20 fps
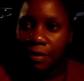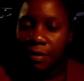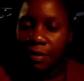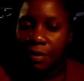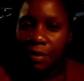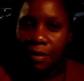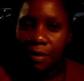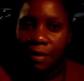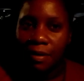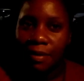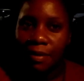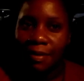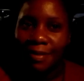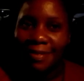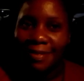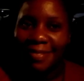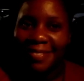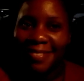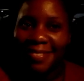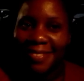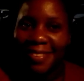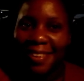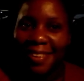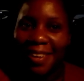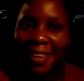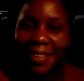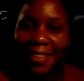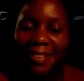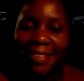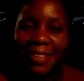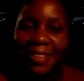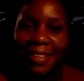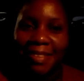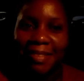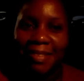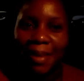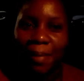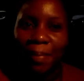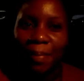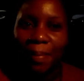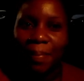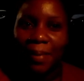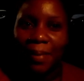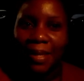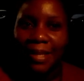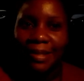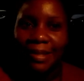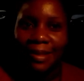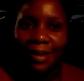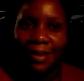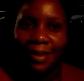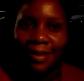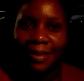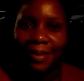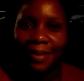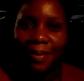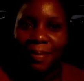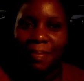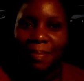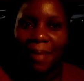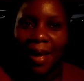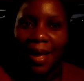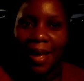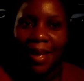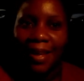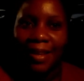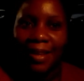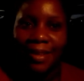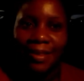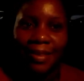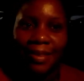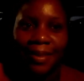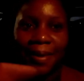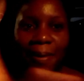So, until next time, people, later. Bye.